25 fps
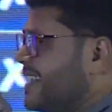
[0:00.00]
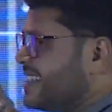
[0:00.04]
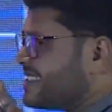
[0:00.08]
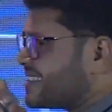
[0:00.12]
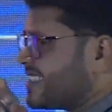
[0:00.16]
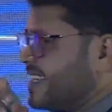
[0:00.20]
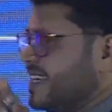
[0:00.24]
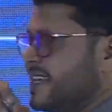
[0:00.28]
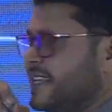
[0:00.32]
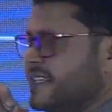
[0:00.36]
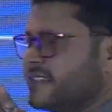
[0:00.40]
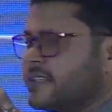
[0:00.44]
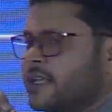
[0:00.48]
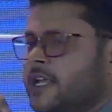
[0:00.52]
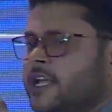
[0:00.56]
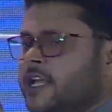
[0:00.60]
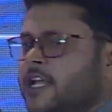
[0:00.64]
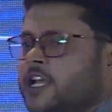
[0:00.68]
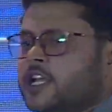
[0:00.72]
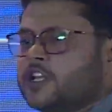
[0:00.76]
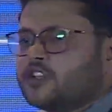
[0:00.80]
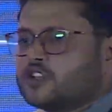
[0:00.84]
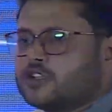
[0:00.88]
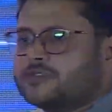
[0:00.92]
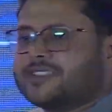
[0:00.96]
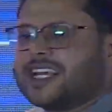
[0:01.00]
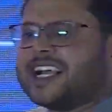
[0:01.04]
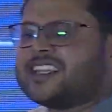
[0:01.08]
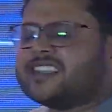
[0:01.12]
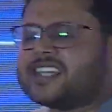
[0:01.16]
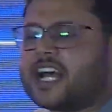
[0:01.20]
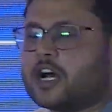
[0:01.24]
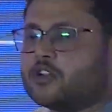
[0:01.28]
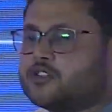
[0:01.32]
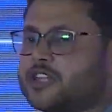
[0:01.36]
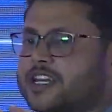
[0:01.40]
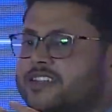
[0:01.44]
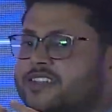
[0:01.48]
studies. So that's
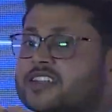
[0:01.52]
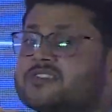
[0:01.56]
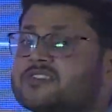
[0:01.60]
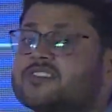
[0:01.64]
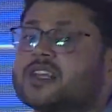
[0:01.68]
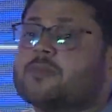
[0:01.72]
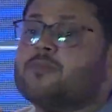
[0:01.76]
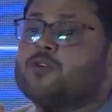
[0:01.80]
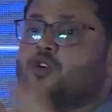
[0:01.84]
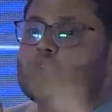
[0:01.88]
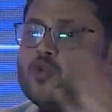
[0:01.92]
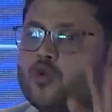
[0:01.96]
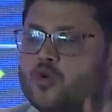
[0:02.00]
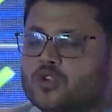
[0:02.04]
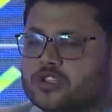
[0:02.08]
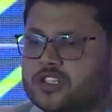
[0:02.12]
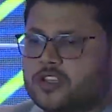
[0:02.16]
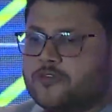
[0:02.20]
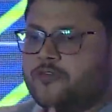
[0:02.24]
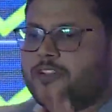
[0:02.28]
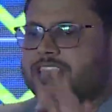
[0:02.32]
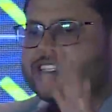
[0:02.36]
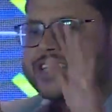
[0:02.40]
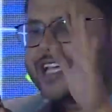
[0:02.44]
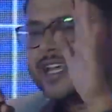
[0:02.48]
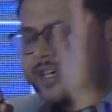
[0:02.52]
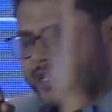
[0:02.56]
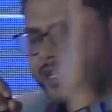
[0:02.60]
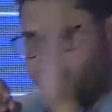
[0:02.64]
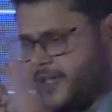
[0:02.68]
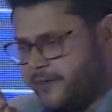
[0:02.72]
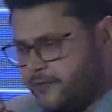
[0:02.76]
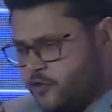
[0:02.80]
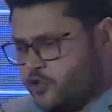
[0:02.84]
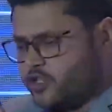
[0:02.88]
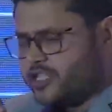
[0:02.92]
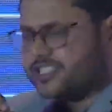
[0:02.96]
how there are some tools which can give you